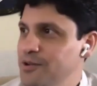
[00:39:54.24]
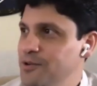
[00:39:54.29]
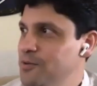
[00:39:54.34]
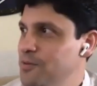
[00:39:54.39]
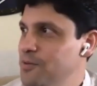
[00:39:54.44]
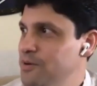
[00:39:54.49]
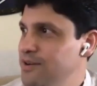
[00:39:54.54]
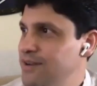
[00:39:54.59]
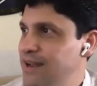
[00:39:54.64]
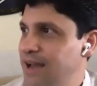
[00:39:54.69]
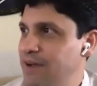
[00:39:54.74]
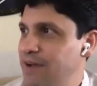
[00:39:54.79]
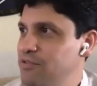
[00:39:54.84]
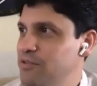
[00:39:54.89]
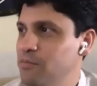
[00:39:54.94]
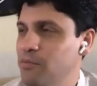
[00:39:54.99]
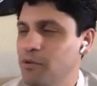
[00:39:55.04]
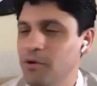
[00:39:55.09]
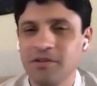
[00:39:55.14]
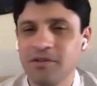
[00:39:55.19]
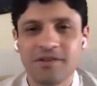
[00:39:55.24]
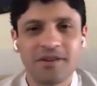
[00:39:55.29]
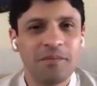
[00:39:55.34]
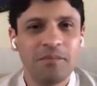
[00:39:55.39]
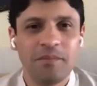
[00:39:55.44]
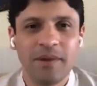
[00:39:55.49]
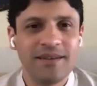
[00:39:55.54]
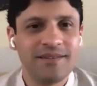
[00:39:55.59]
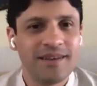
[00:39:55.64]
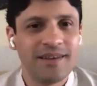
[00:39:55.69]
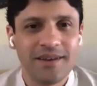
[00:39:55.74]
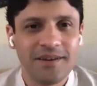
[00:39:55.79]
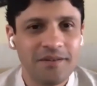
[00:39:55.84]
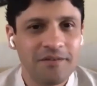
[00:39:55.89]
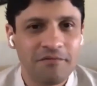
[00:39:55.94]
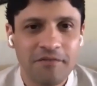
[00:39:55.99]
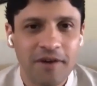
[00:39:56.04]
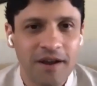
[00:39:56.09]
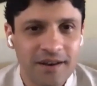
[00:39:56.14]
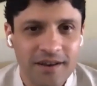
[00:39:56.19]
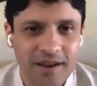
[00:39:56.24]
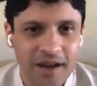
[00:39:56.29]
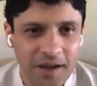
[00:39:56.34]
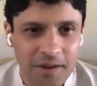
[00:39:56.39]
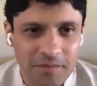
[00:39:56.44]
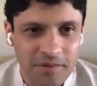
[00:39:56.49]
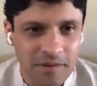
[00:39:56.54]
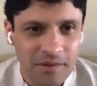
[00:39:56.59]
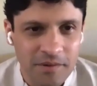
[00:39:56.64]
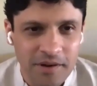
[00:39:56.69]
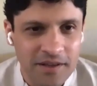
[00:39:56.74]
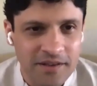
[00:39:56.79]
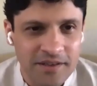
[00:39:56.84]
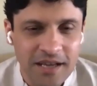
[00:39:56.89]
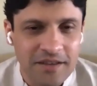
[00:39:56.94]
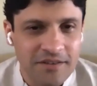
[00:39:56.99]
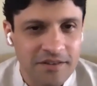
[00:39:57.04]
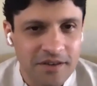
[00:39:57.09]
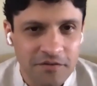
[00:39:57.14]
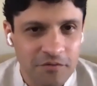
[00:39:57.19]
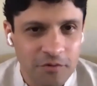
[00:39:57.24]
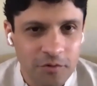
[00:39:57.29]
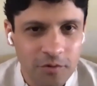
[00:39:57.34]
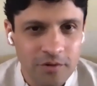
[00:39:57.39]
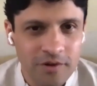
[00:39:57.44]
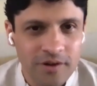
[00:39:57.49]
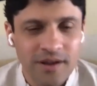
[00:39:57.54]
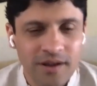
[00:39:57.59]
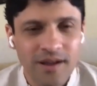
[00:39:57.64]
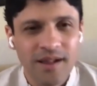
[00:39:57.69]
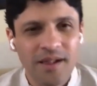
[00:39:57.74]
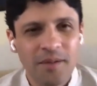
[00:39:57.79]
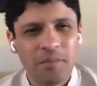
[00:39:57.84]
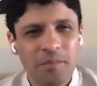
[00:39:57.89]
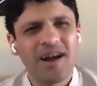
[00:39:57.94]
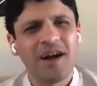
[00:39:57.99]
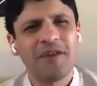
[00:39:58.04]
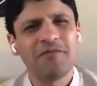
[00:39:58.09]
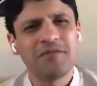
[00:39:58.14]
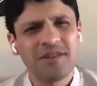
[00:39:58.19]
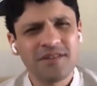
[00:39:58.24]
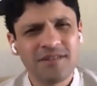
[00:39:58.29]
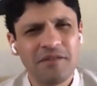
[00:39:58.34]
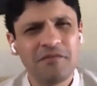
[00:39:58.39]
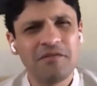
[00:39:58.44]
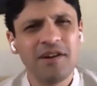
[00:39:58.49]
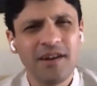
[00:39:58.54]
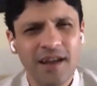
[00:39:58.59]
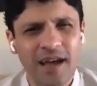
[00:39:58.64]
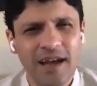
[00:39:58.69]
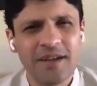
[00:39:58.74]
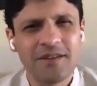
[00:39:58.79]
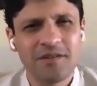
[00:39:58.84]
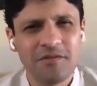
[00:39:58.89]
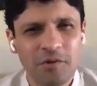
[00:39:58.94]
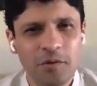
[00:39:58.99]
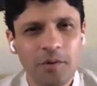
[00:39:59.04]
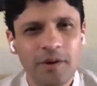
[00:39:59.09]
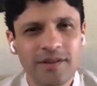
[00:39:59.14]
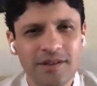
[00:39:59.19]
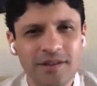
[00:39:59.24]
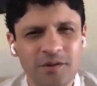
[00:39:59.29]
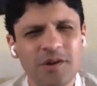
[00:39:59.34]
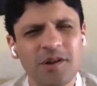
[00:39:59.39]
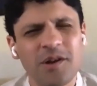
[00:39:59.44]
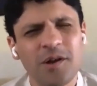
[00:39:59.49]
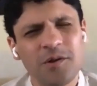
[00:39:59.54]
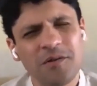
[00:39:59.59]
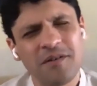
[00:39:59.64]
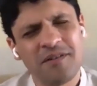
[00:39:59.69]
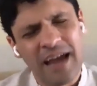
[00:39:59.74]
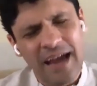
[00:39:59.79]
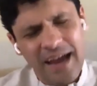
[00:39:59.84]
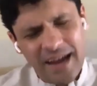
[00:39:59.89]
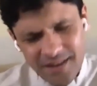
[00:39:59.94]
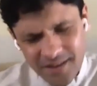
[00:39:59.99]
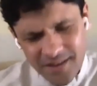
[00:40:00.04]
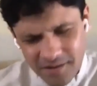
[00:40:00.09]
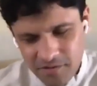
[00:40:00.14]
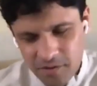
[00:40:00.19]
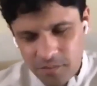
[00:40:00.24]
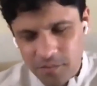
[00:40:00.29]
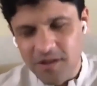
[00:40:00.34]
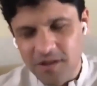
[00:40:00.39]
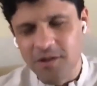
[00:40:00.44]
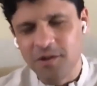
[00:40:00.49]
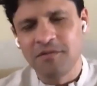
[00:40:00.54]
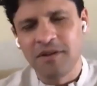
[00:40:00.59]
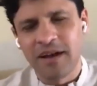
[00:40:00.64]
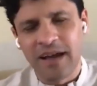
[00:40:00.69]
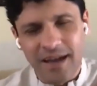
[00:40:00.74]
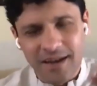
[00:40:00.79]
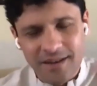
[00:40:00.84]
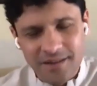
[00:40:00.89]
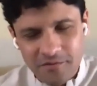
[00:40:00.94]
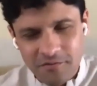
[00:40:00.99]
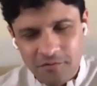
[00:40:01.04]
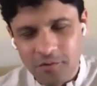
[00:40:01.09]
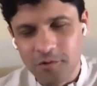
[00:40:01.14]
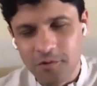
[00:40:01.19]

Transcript: you would have the most amazing fun time, you know, tasty food. But after several nights of doing this, okay, now you've had the women, you've had the